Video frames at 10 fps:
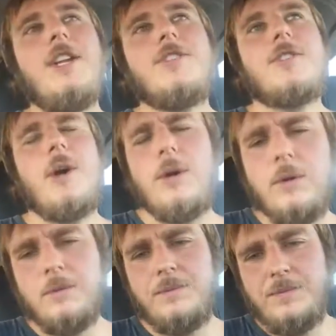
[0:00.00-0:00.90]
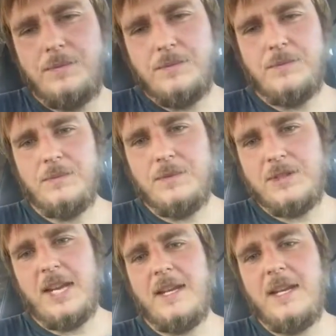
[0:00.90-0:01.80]
So
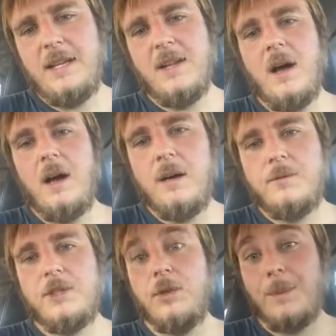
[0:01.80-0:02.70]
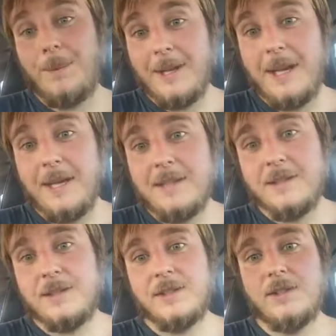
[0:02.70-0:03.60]
sending love to the plants,